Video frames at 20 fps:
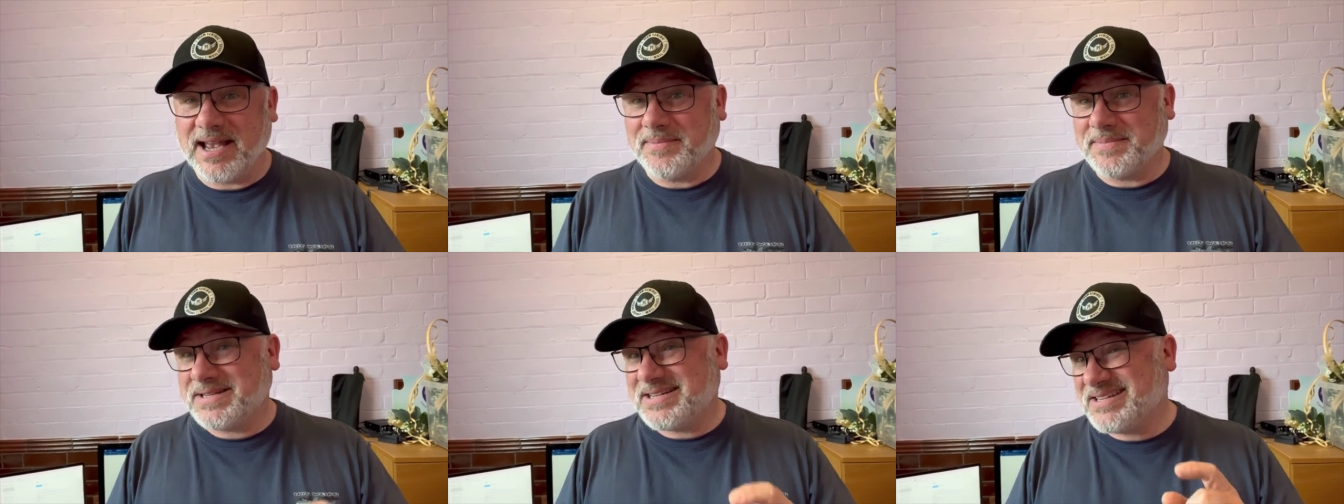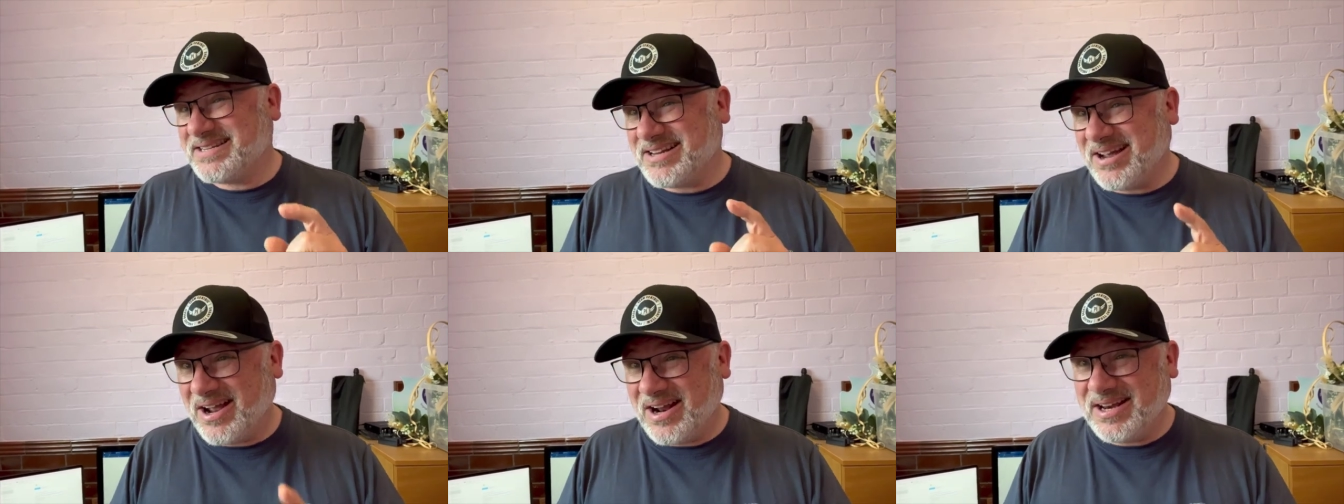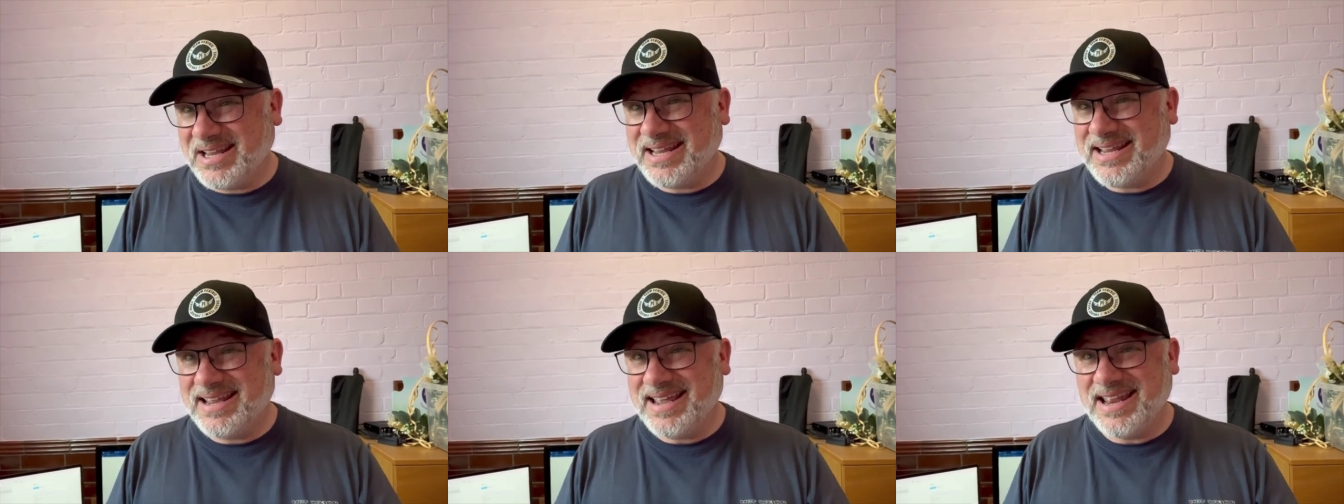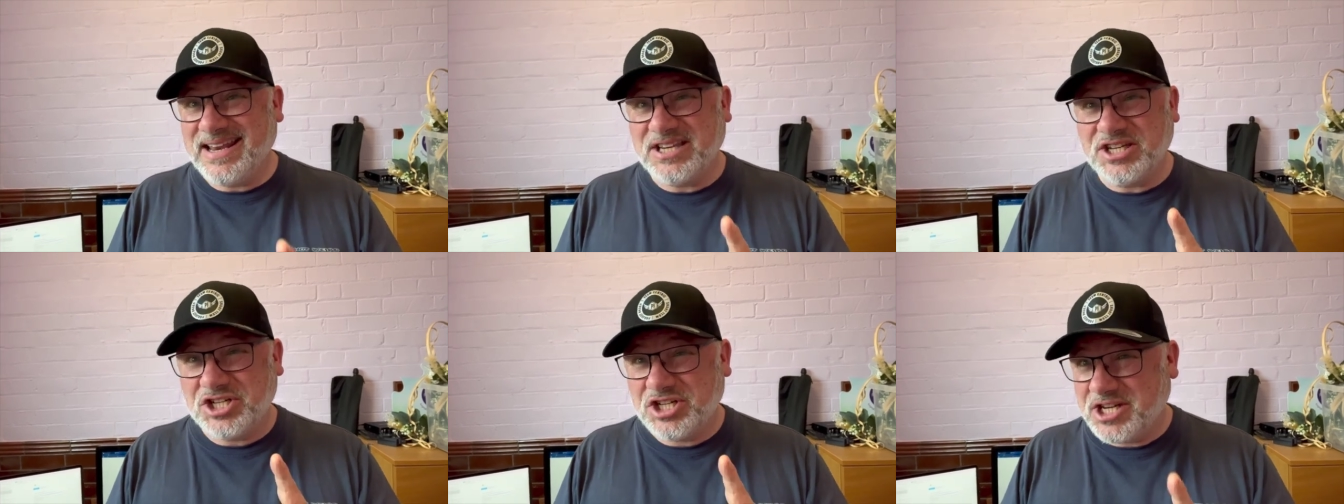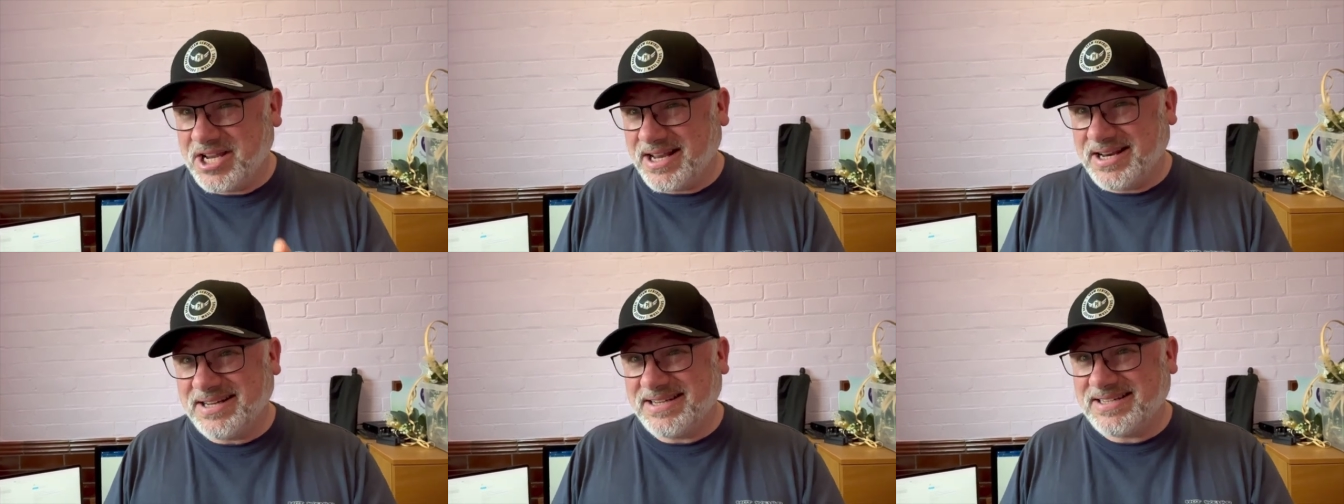I'm starting in
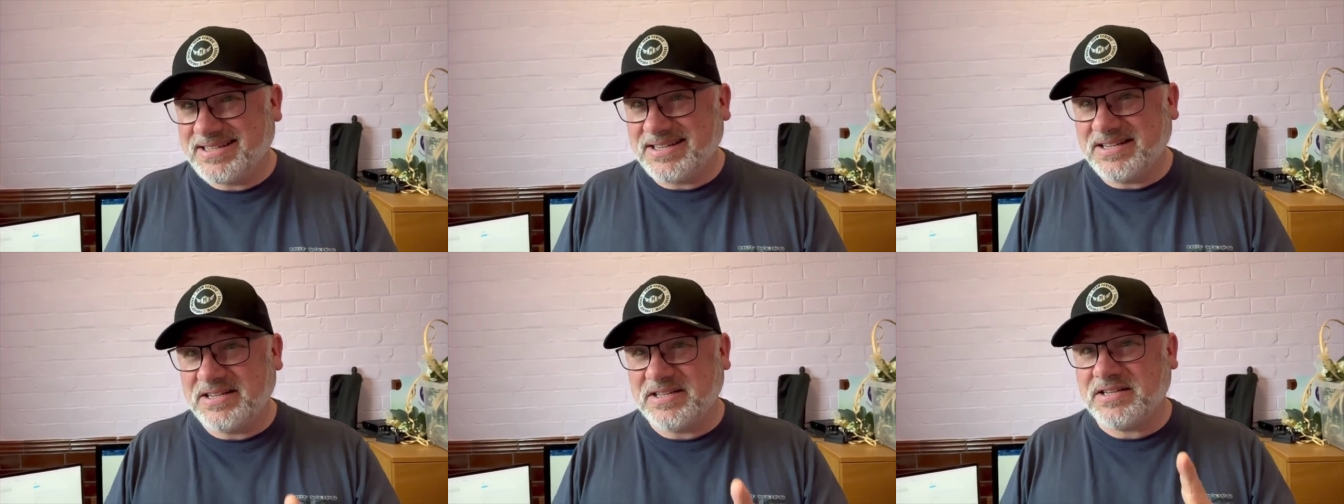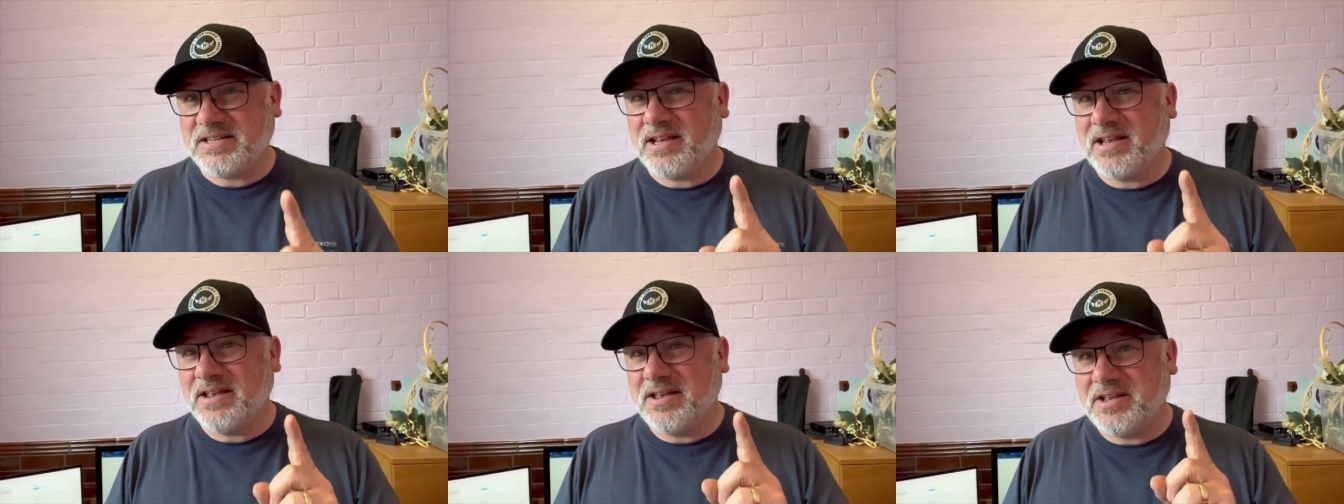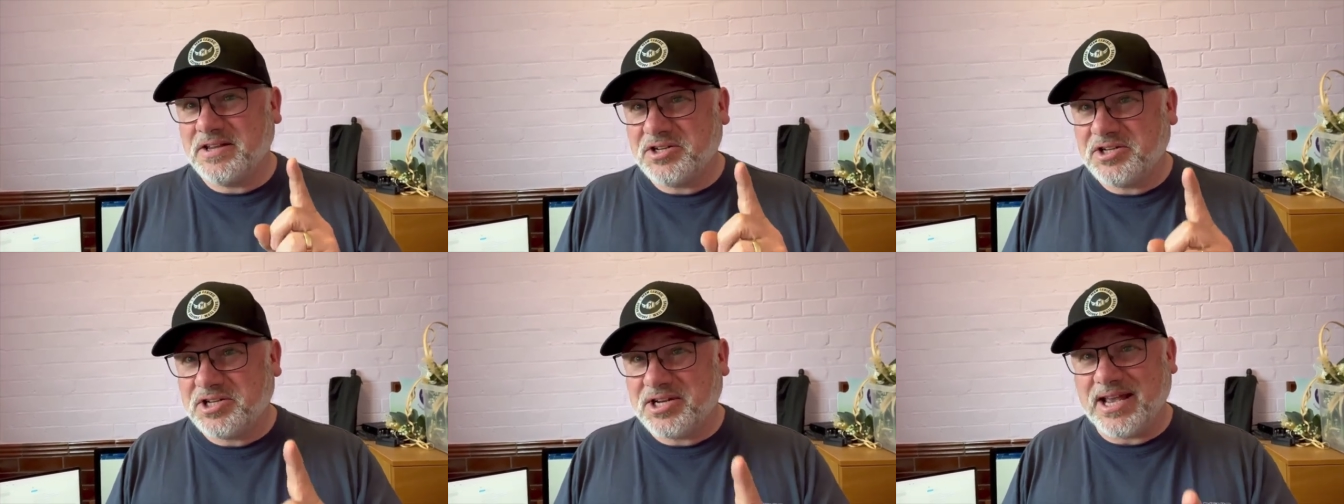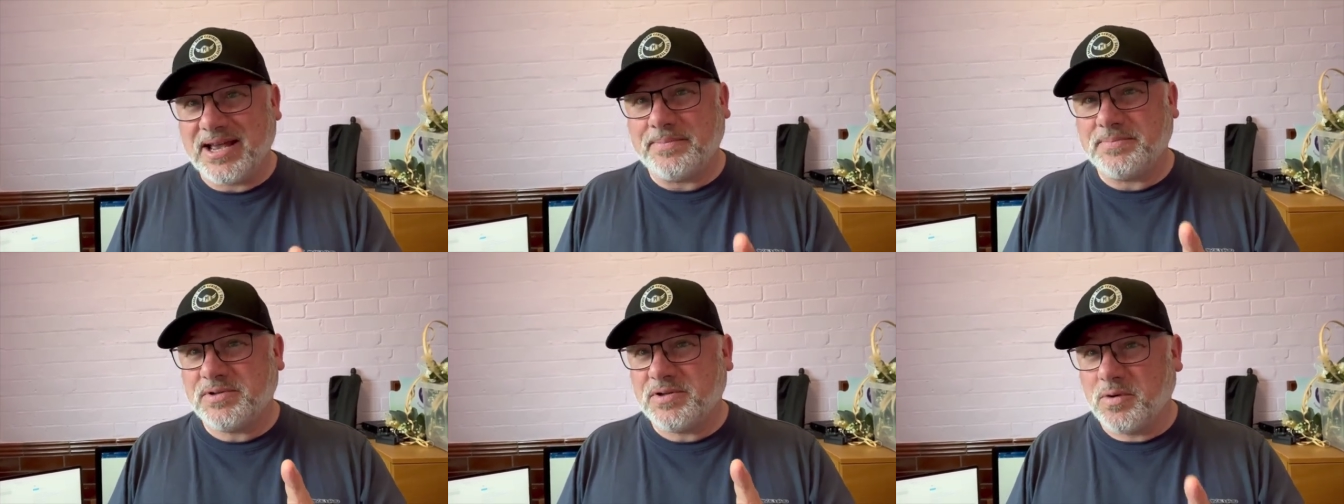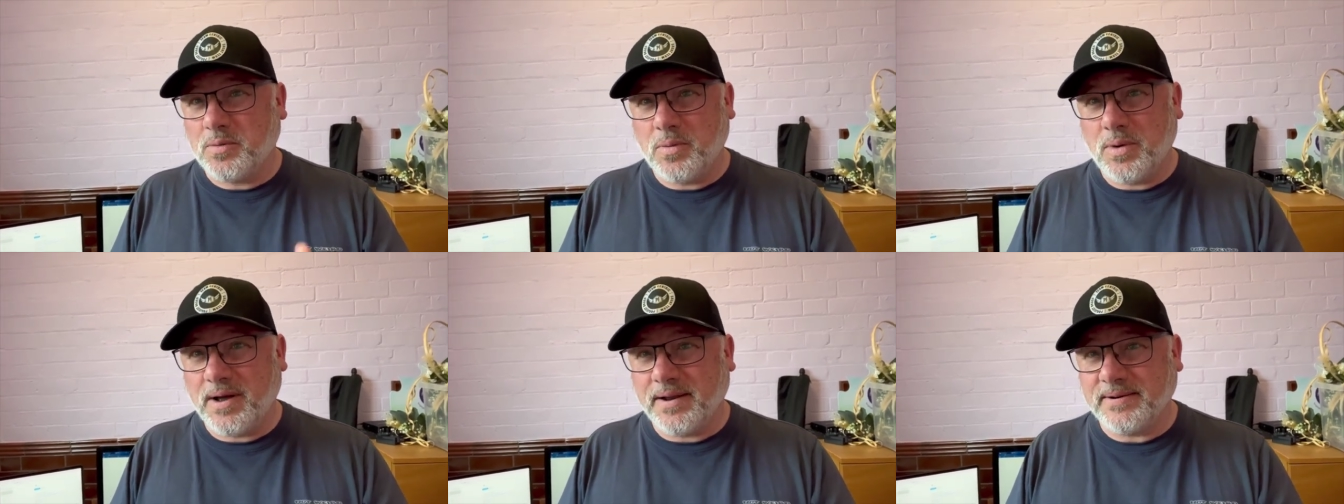Genesis chapter
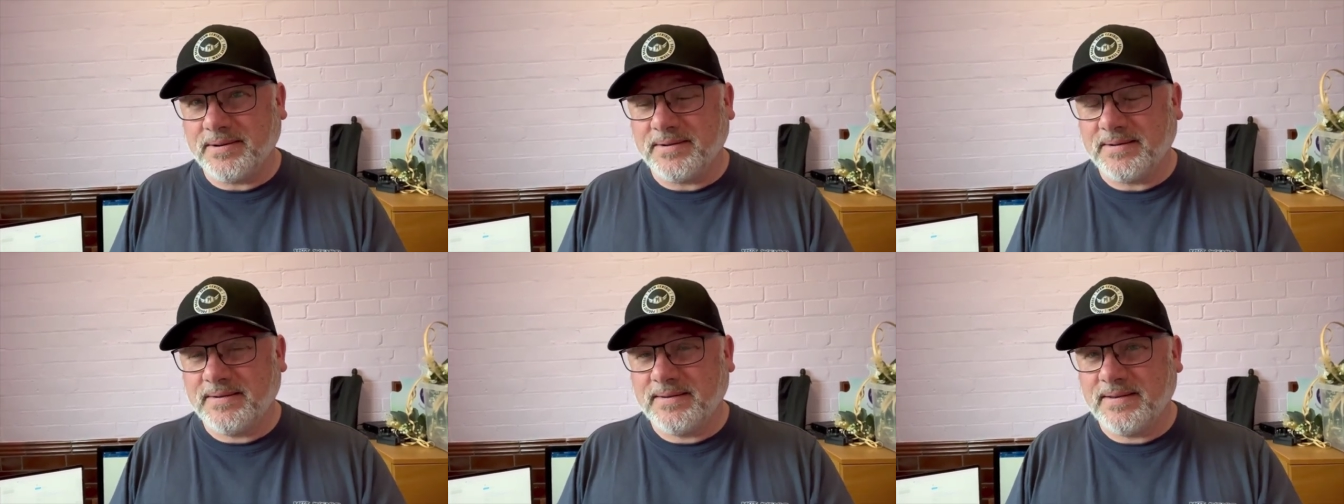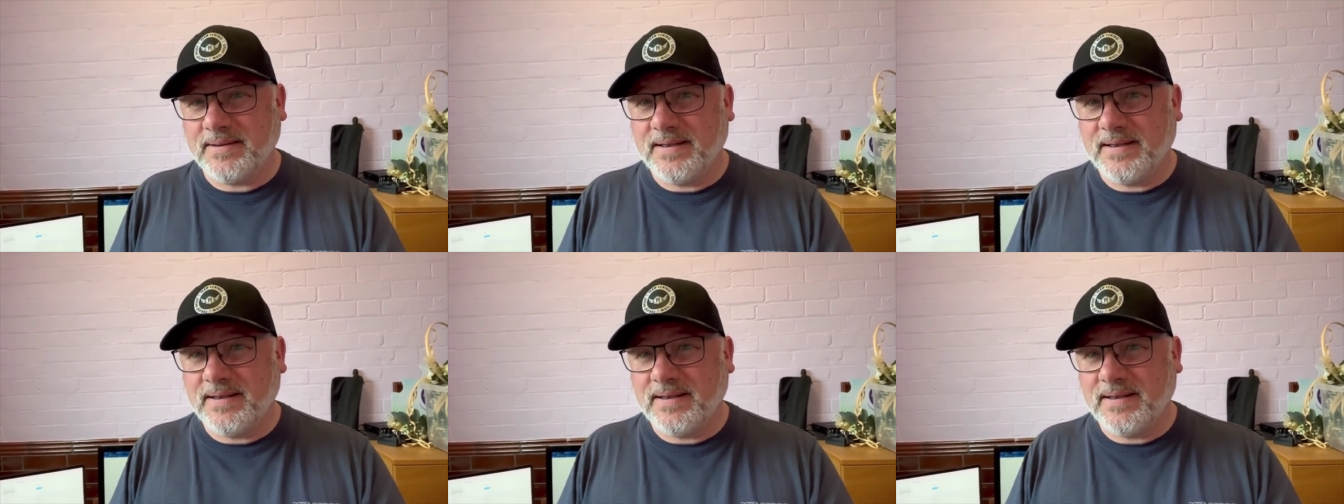1.